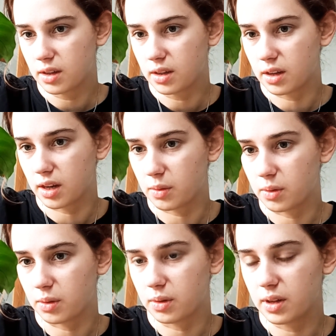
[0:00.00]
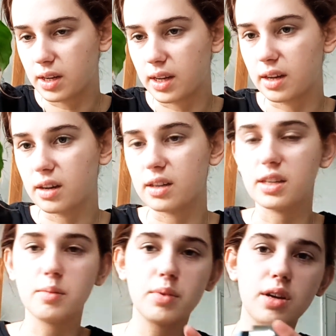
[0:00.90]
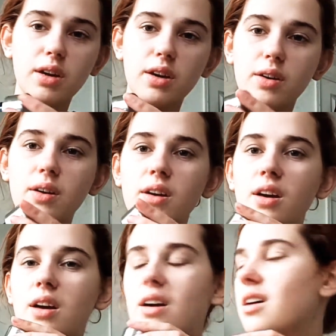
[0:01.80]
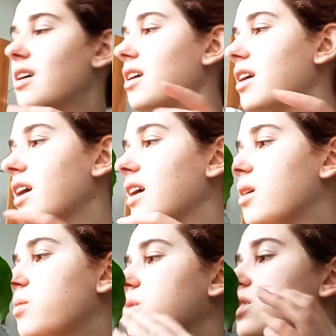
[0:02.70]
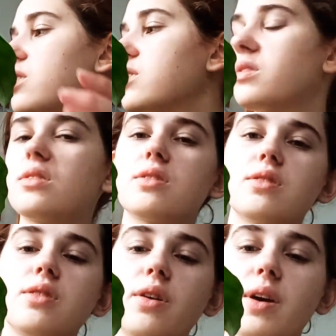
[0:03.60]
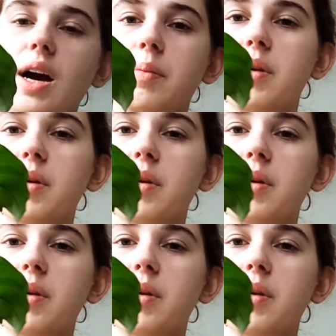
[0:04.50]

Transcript: And I will link her down below. I am so happy